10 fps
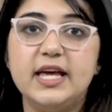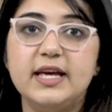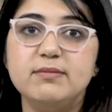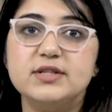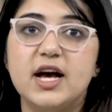
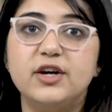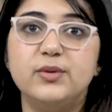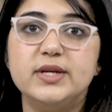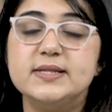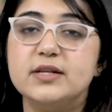aimed at
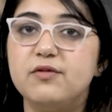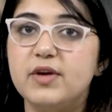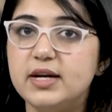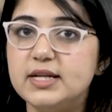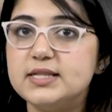raising
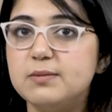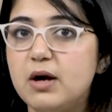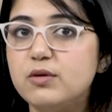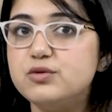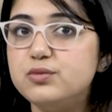awareness awareness
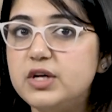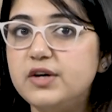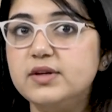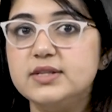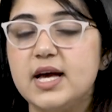about
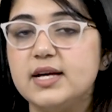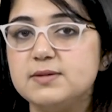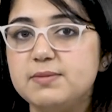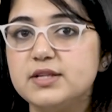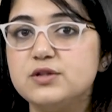various
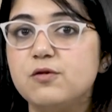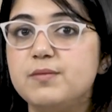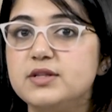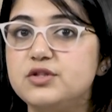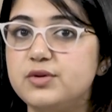aspects of
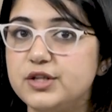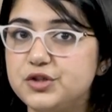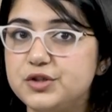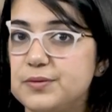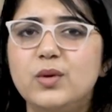menstruation.